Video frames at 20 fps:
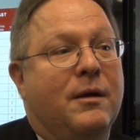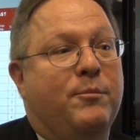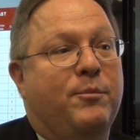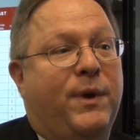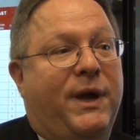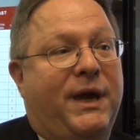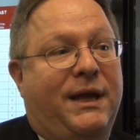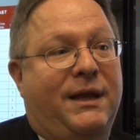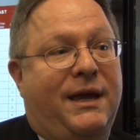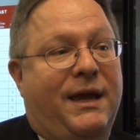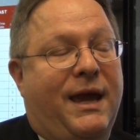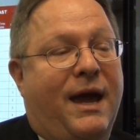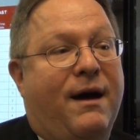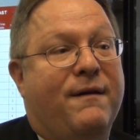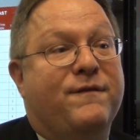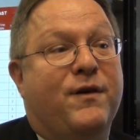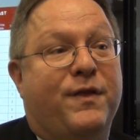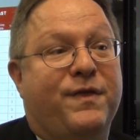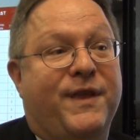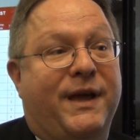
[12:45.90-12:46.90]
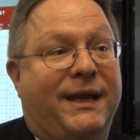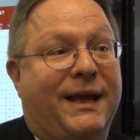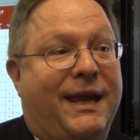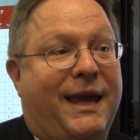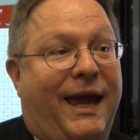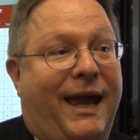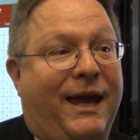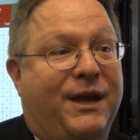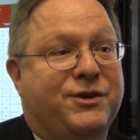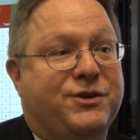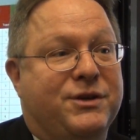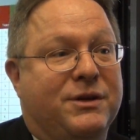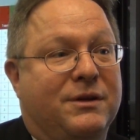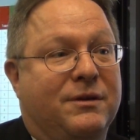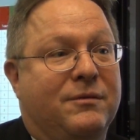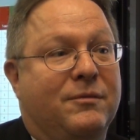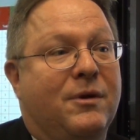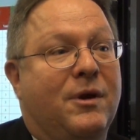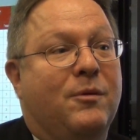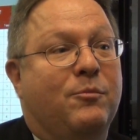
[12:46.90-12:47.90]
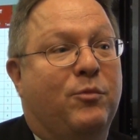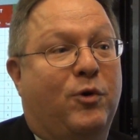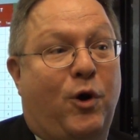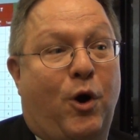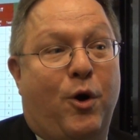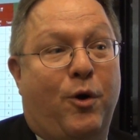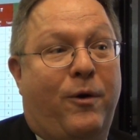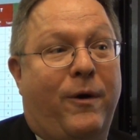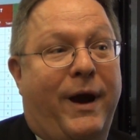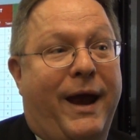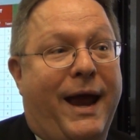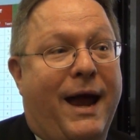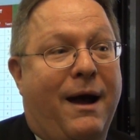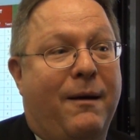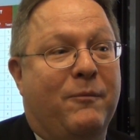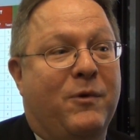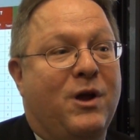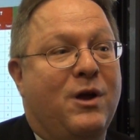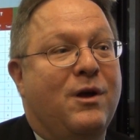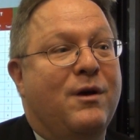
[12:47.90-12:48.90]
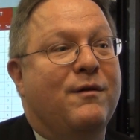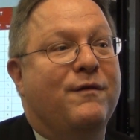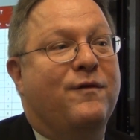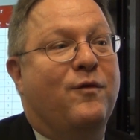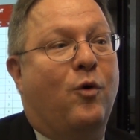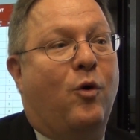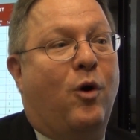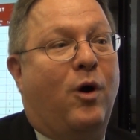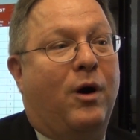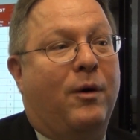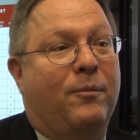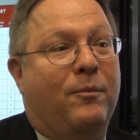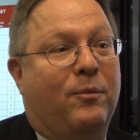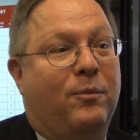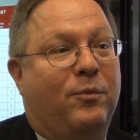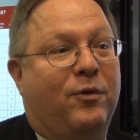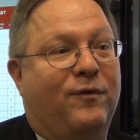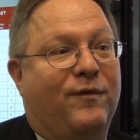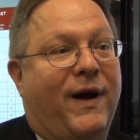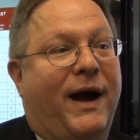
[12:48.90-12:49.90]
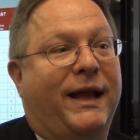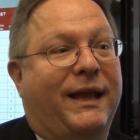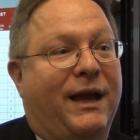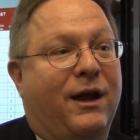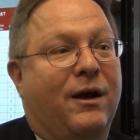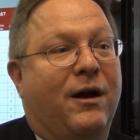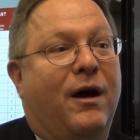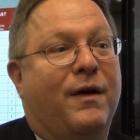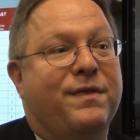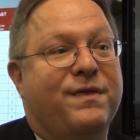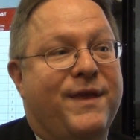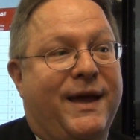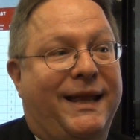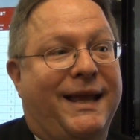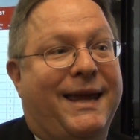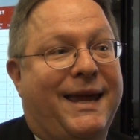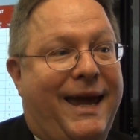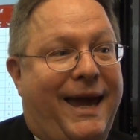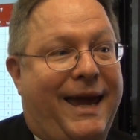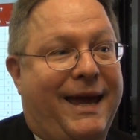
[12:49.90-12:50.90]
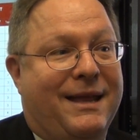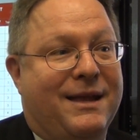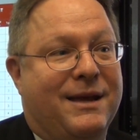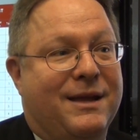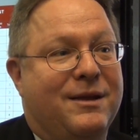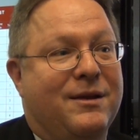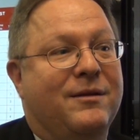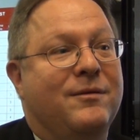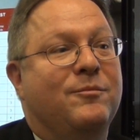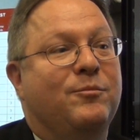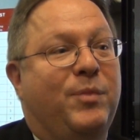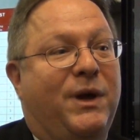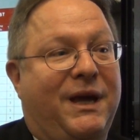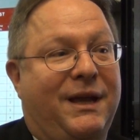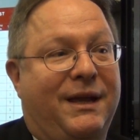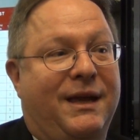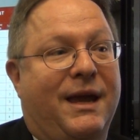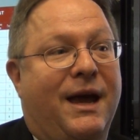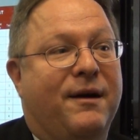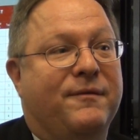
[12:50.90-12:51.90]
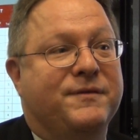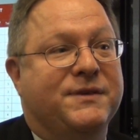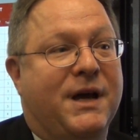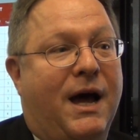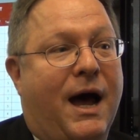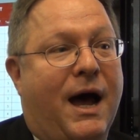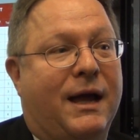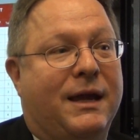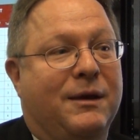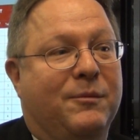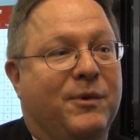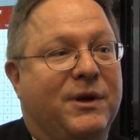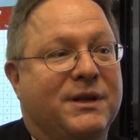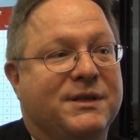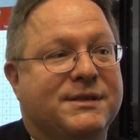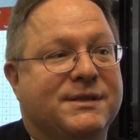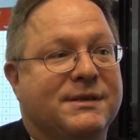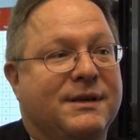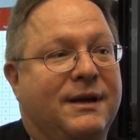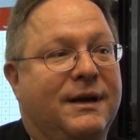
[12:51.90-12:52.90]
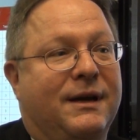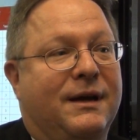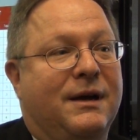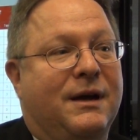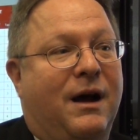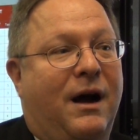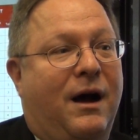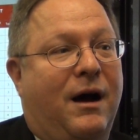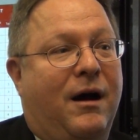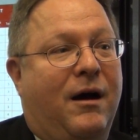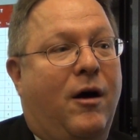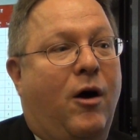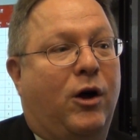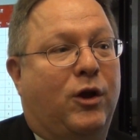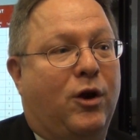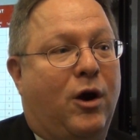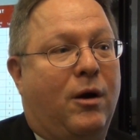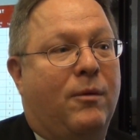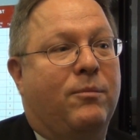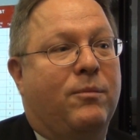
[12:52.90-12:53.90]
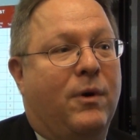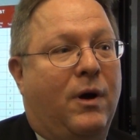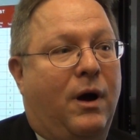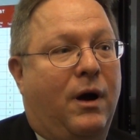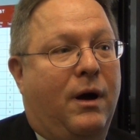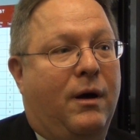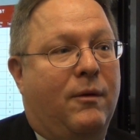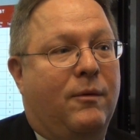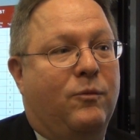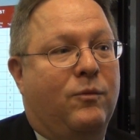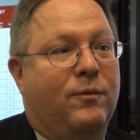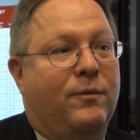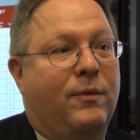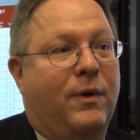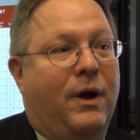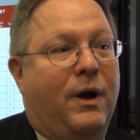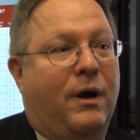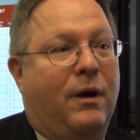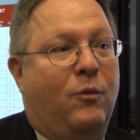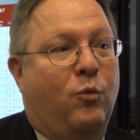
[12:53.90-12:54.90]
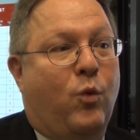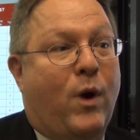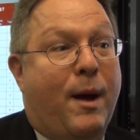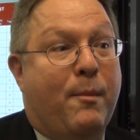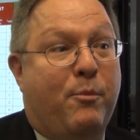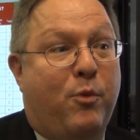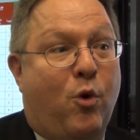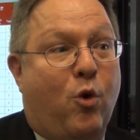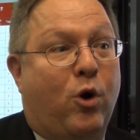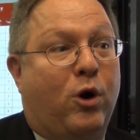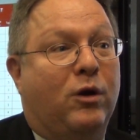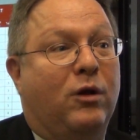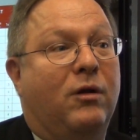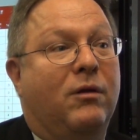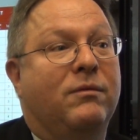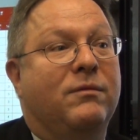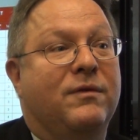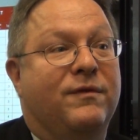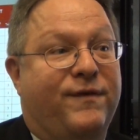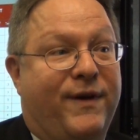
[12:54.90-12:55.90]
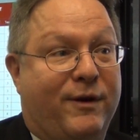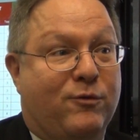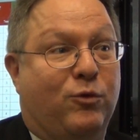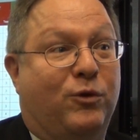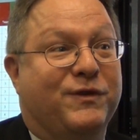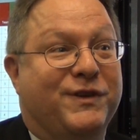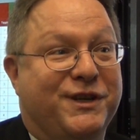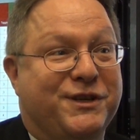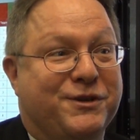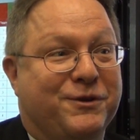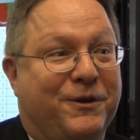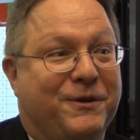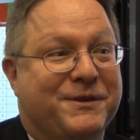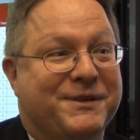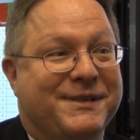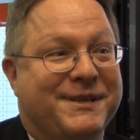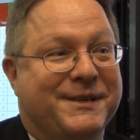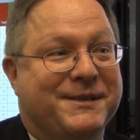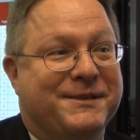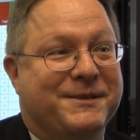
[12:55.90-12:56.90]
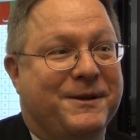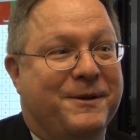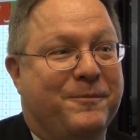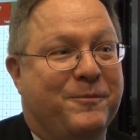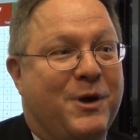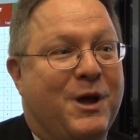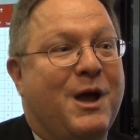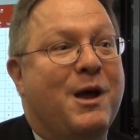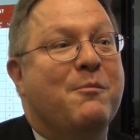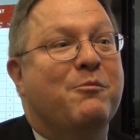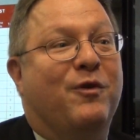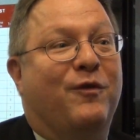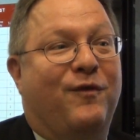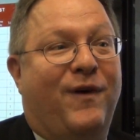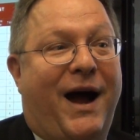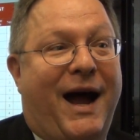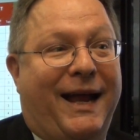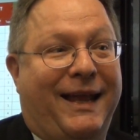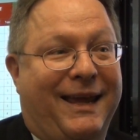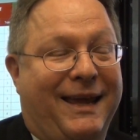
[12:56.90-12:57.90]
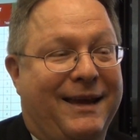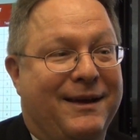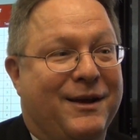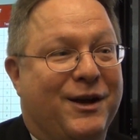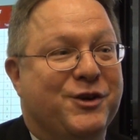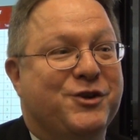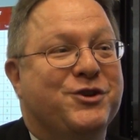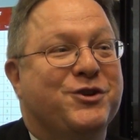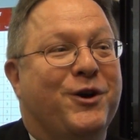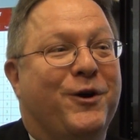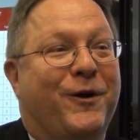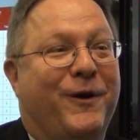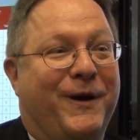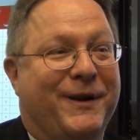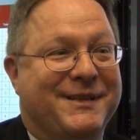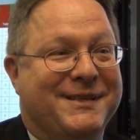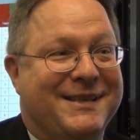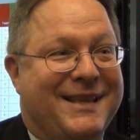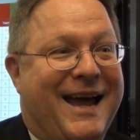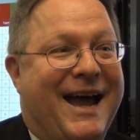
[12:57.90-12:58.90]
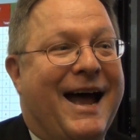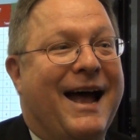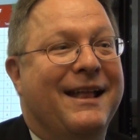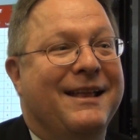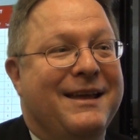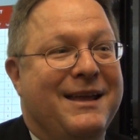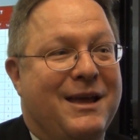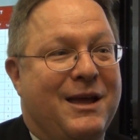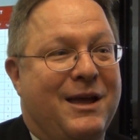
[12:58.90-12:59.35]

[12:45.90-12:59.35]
PDF authentication program for providing authenticated PDF documents on our web portal, Federal Digital System, providing assurance that